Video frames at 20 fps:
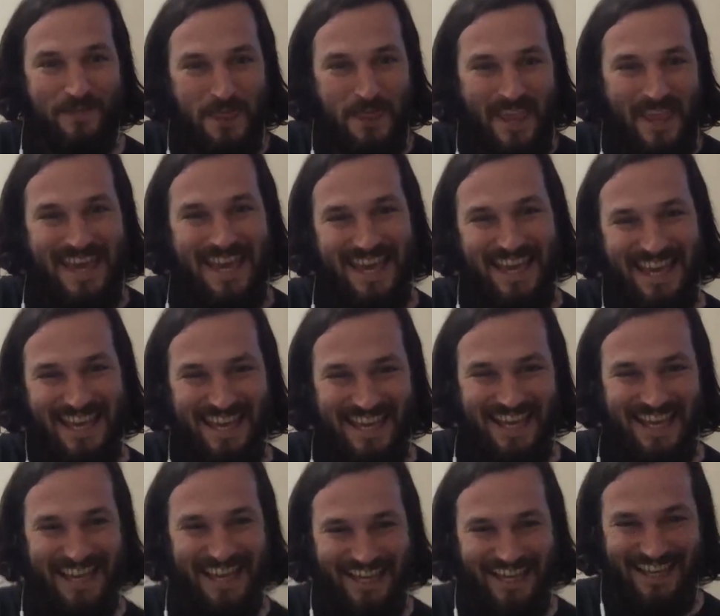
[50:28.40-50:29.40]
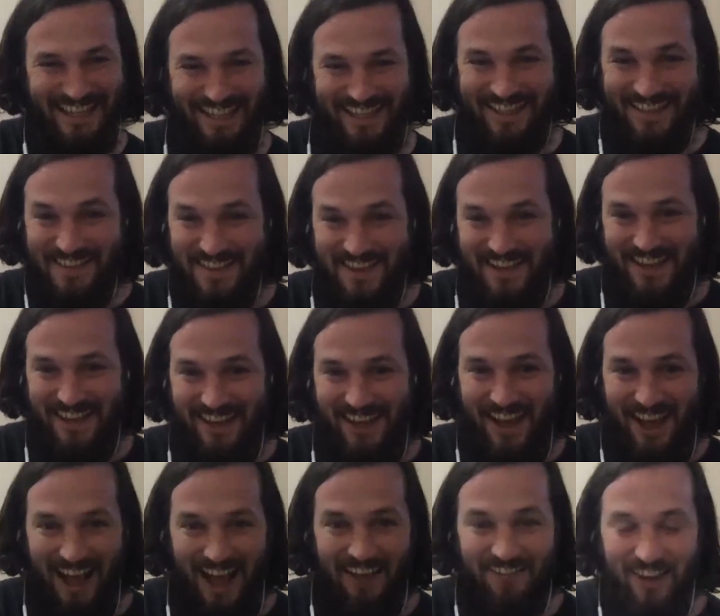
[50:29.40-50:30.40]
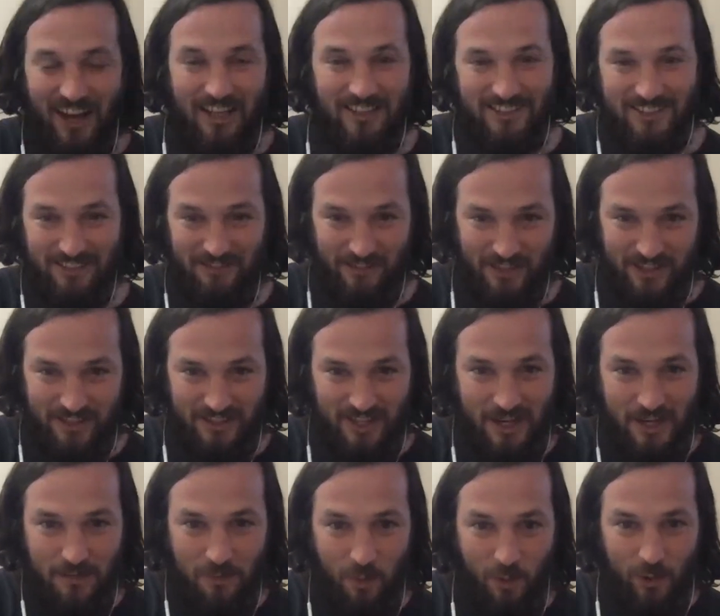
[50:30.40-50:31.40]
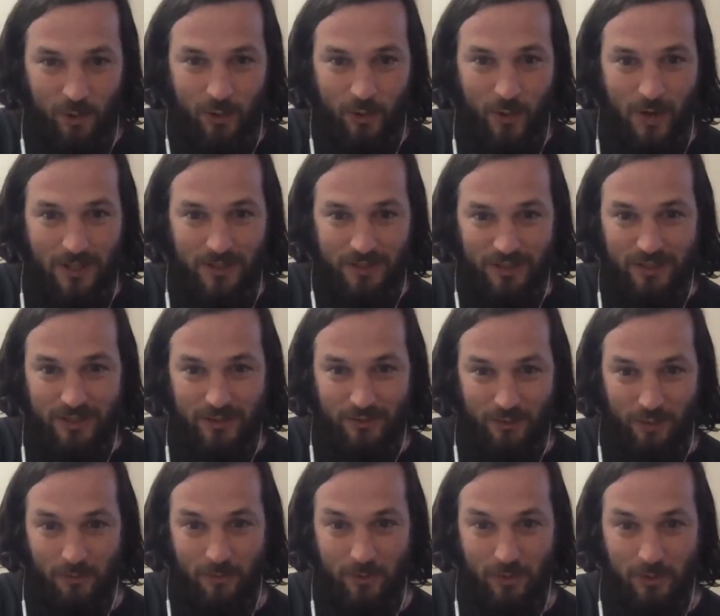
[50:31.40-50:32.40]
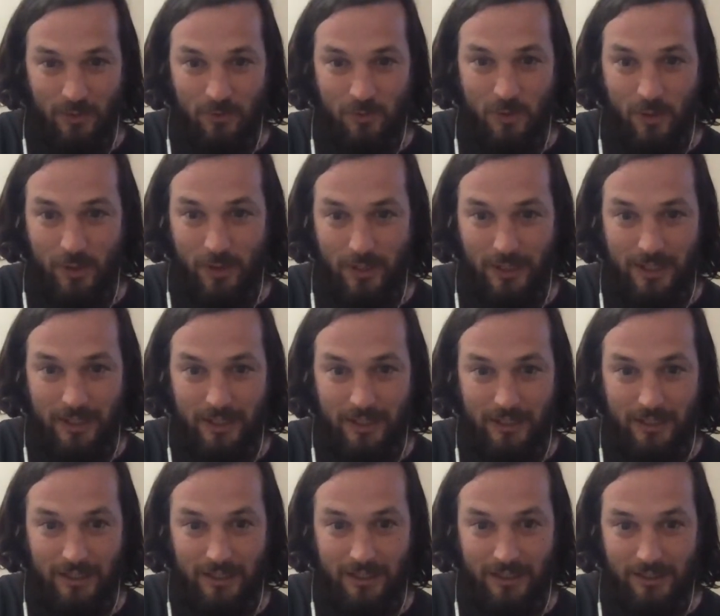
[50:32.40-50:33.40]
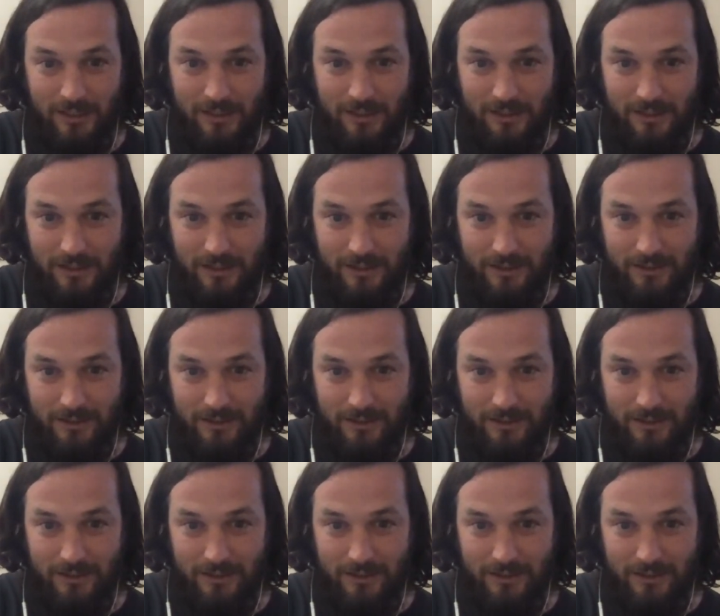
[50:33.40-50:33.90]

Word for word: Wow. I've asked if there's any more questions from the community. Let us